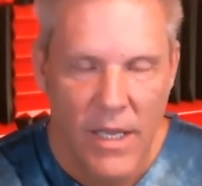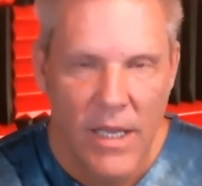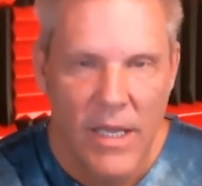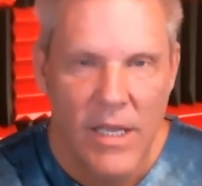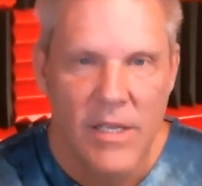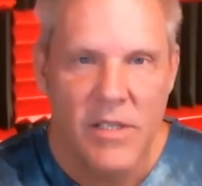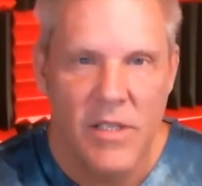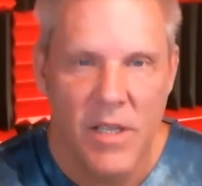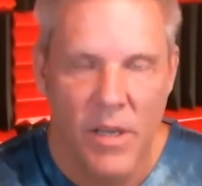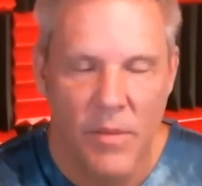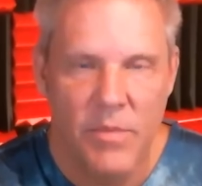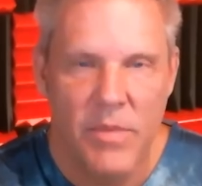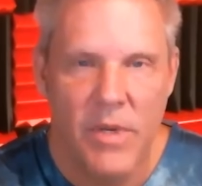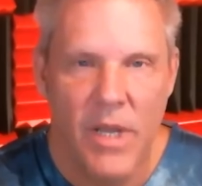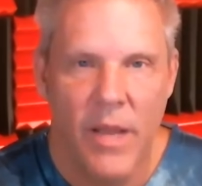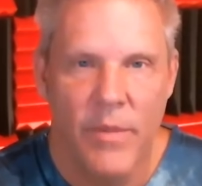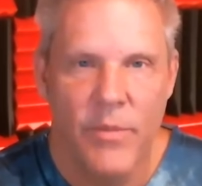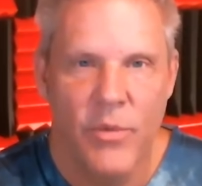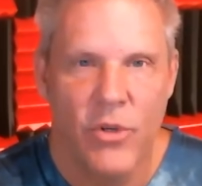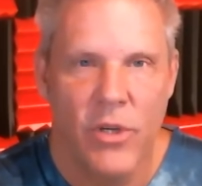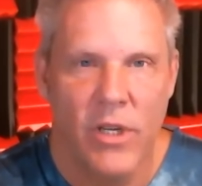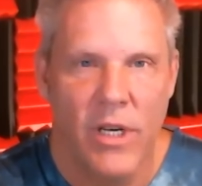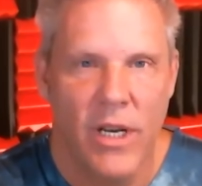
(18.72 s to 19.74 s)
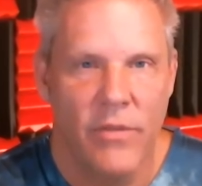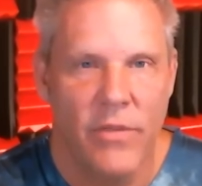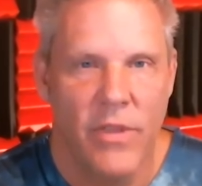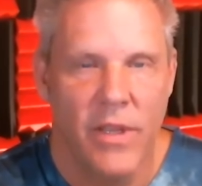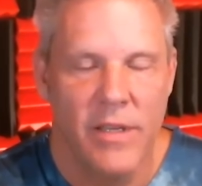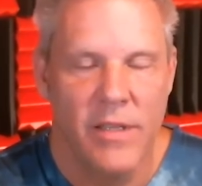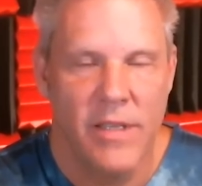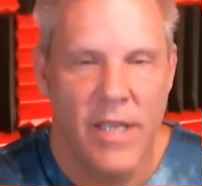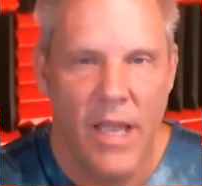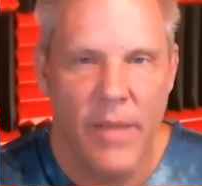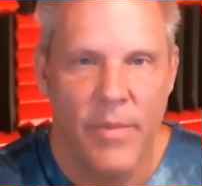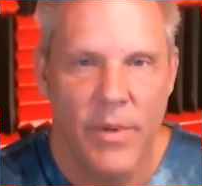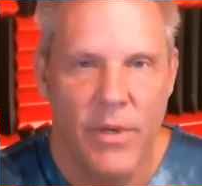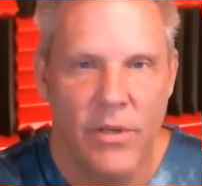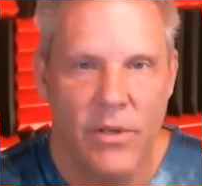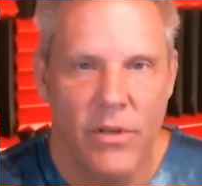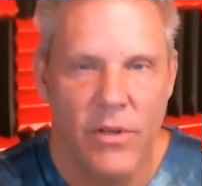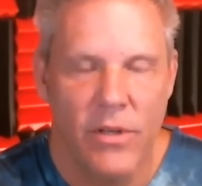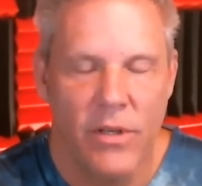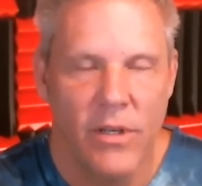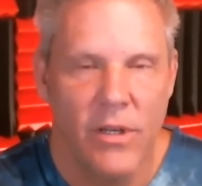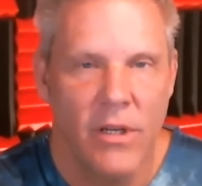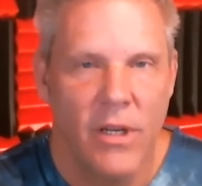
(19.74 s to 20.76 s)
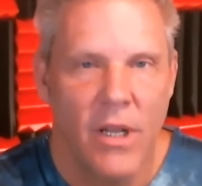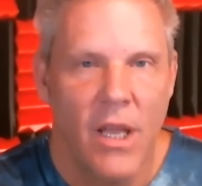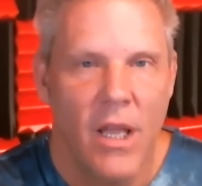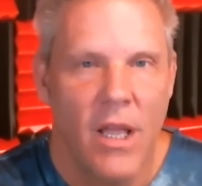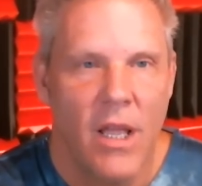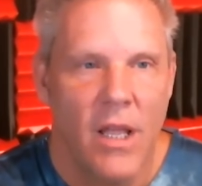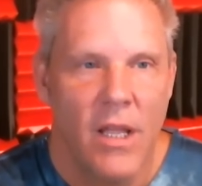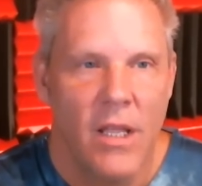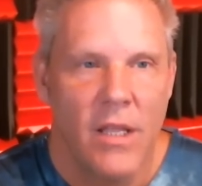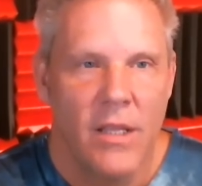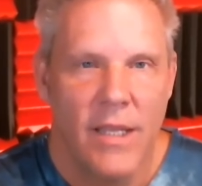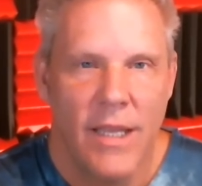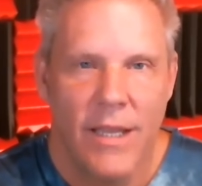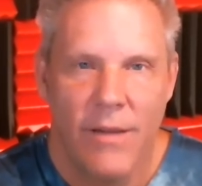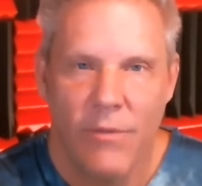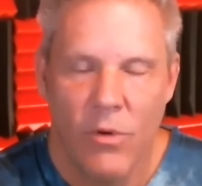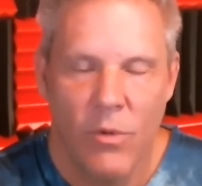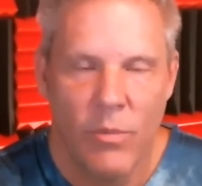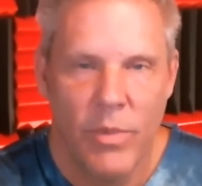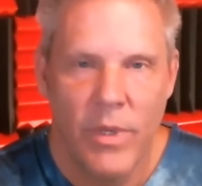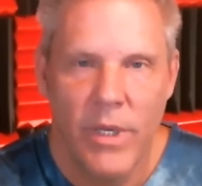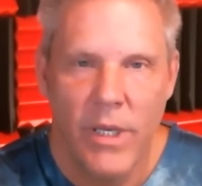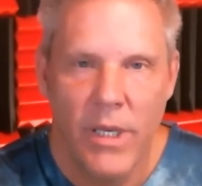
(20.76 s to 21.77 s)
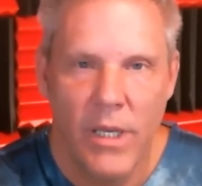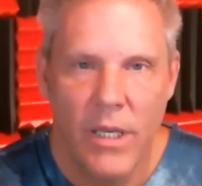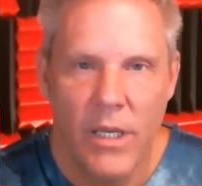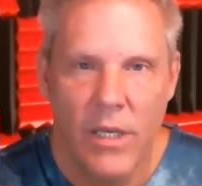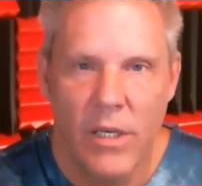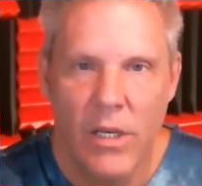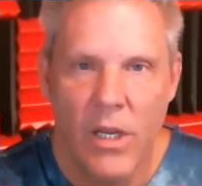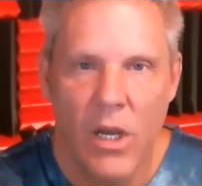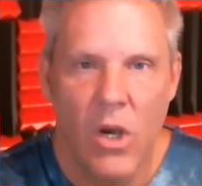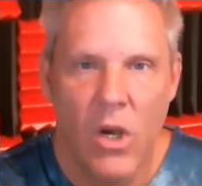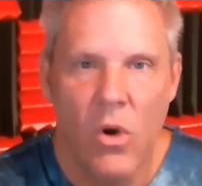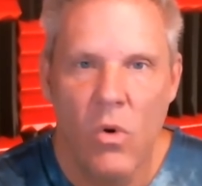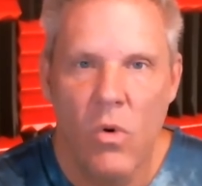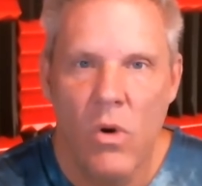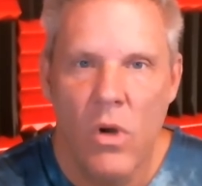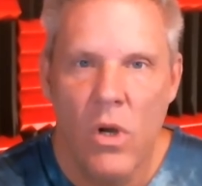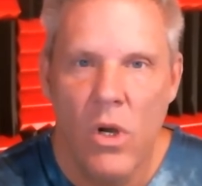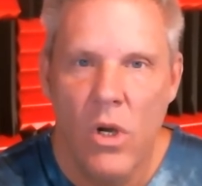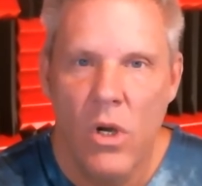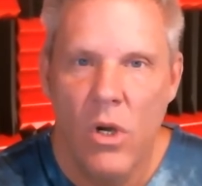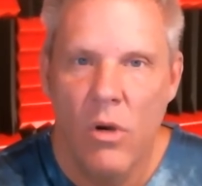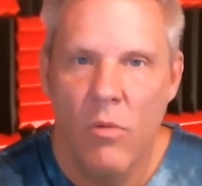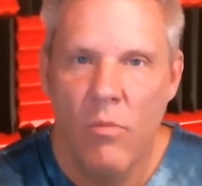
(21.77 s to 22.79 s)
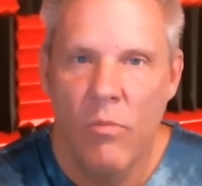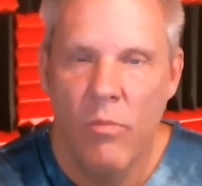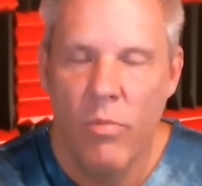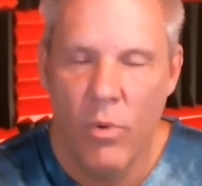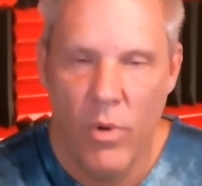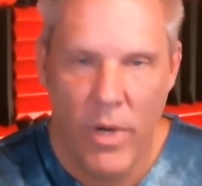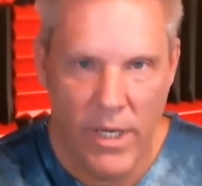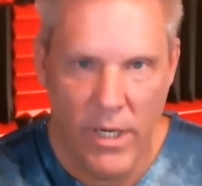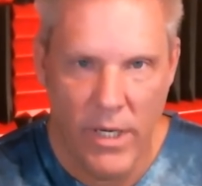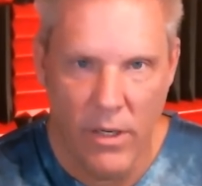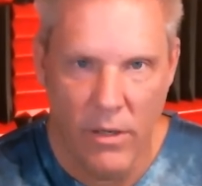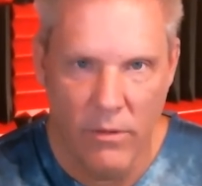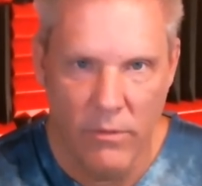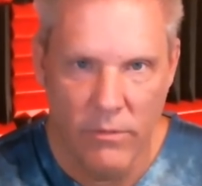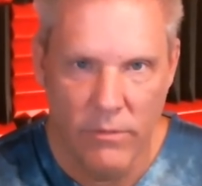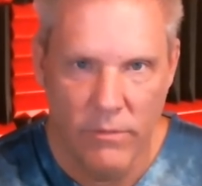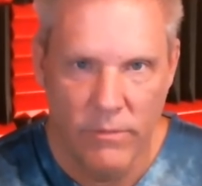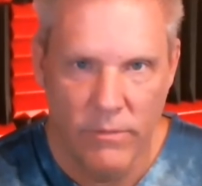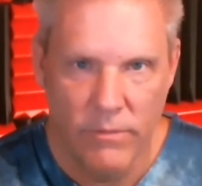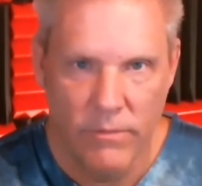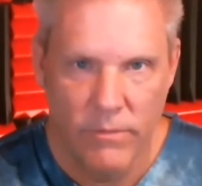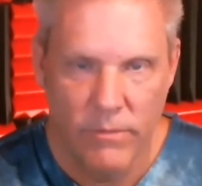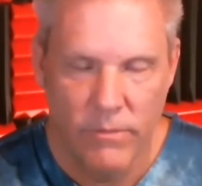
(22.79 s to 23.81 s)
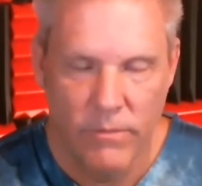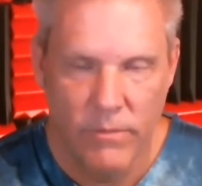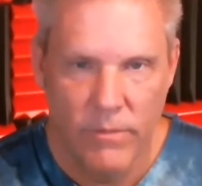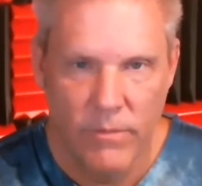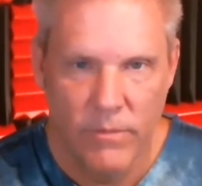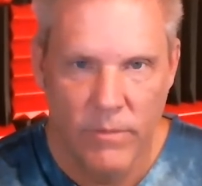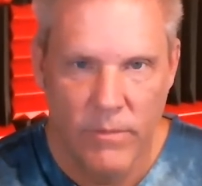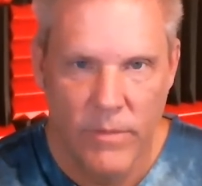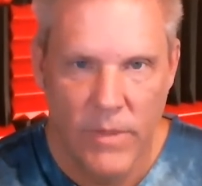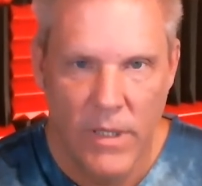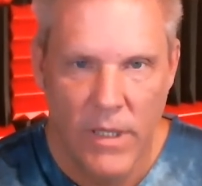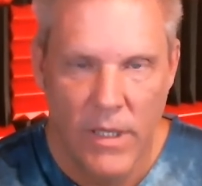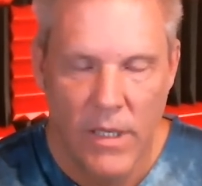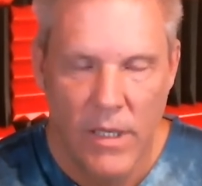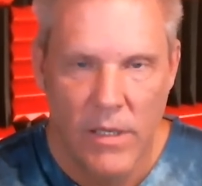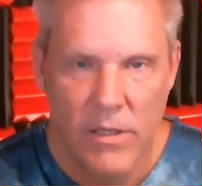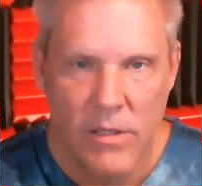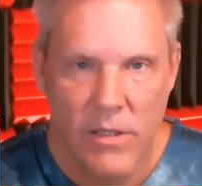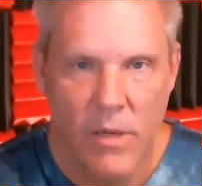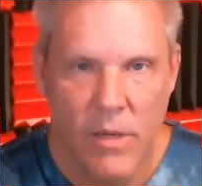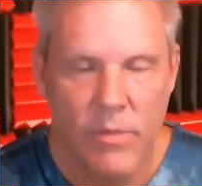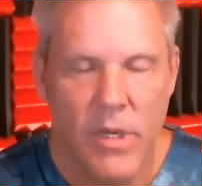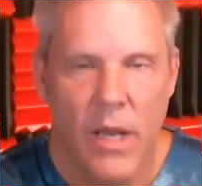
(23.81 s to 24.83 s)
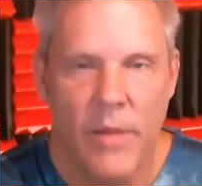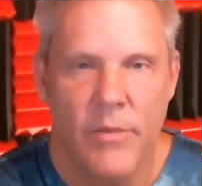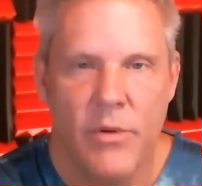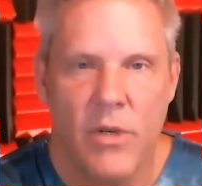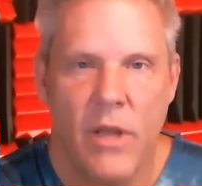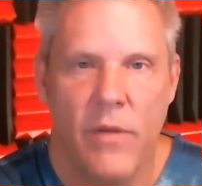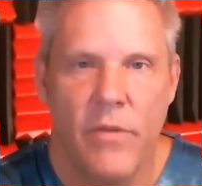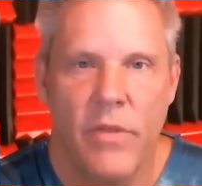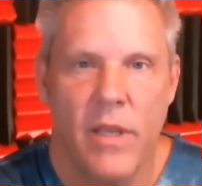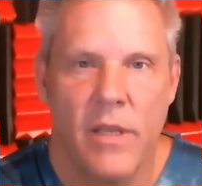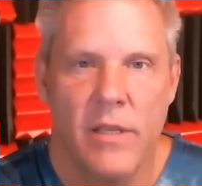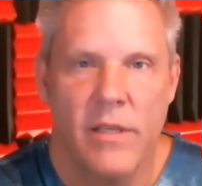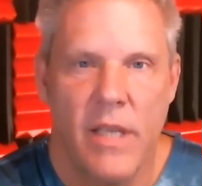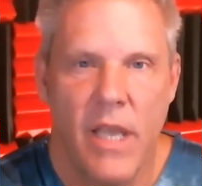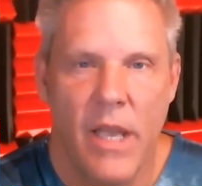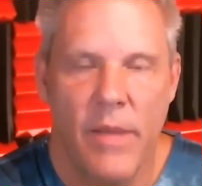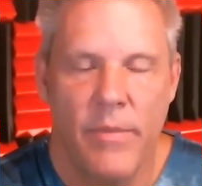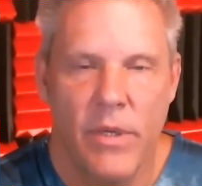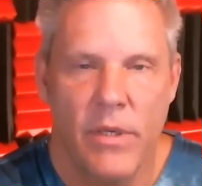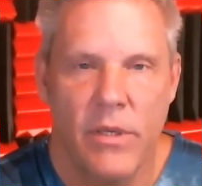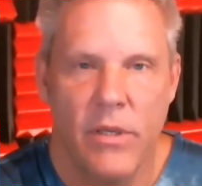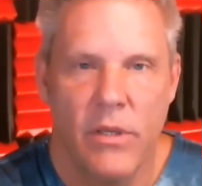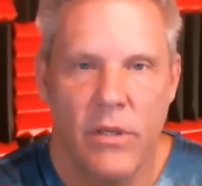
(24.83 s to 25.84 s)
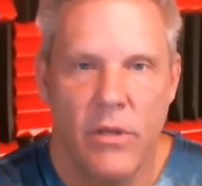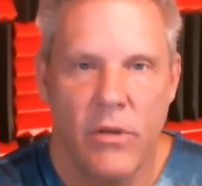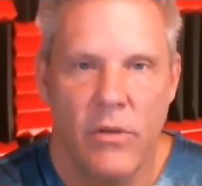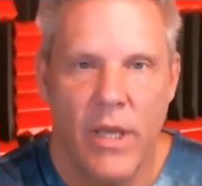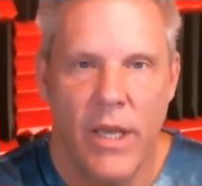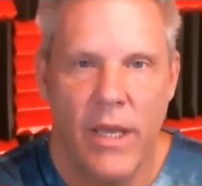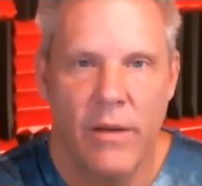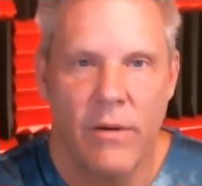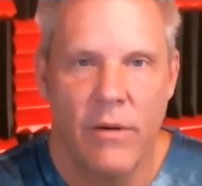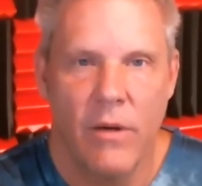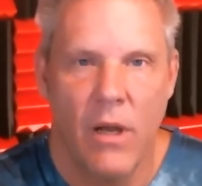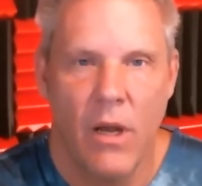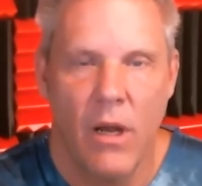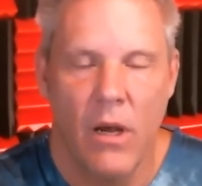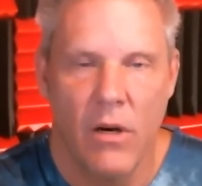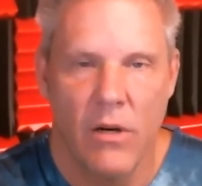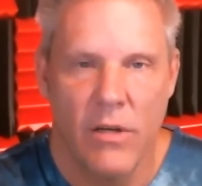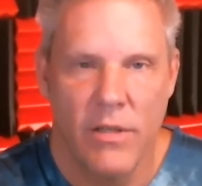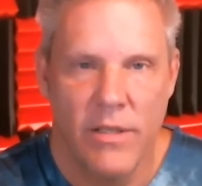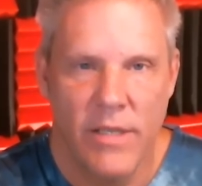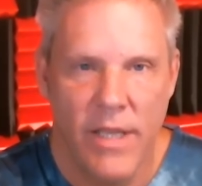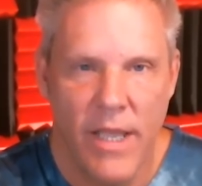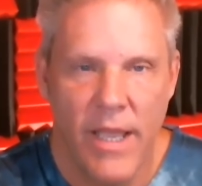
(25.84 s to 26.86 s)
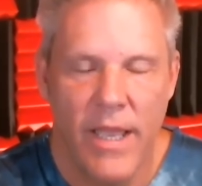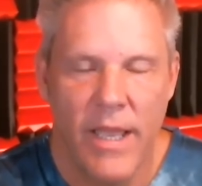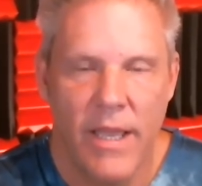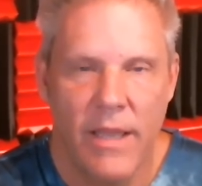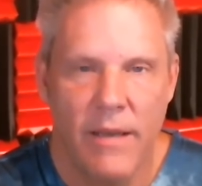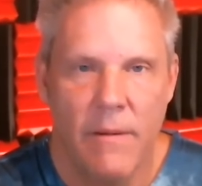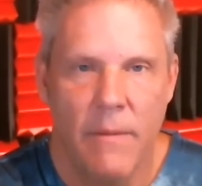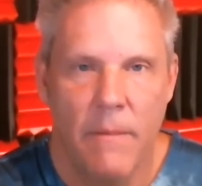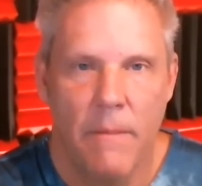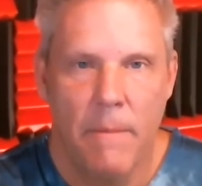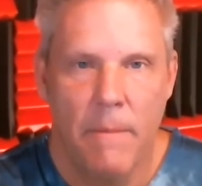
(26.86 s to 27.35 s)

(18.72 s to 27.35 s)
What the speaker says: Sometimes you're going to have things happen to you that will be no bueno. Sometimes you have things happen to you that are sad,